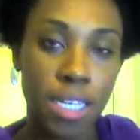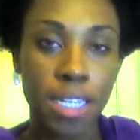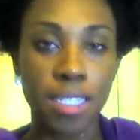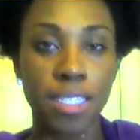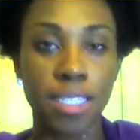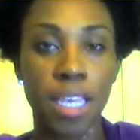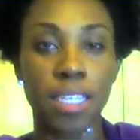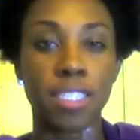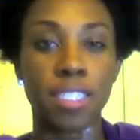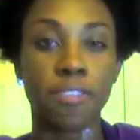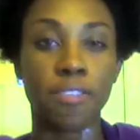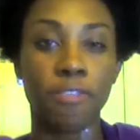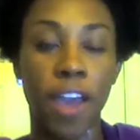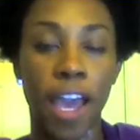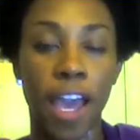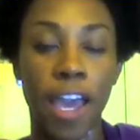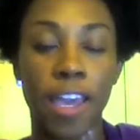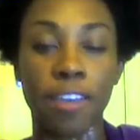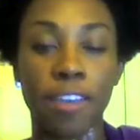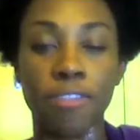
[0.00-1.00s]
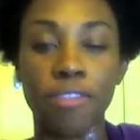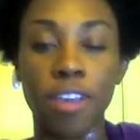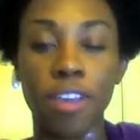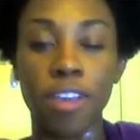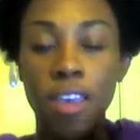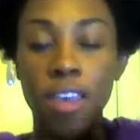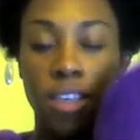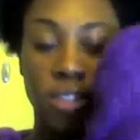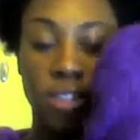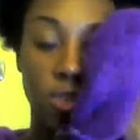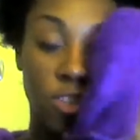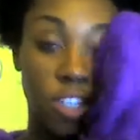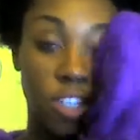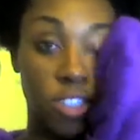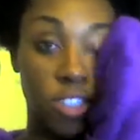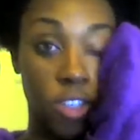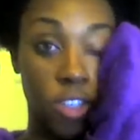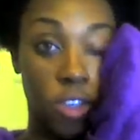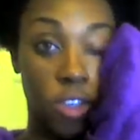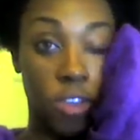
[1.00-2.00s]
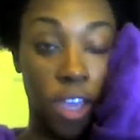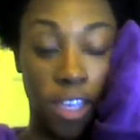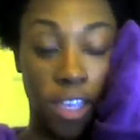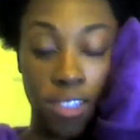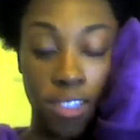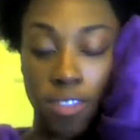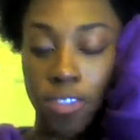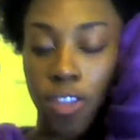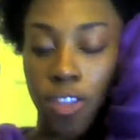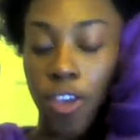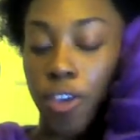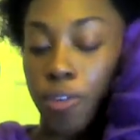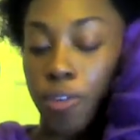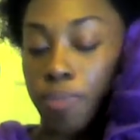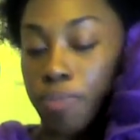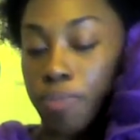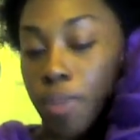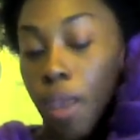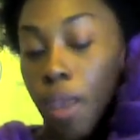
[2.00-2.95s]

It says five, just so you guys know.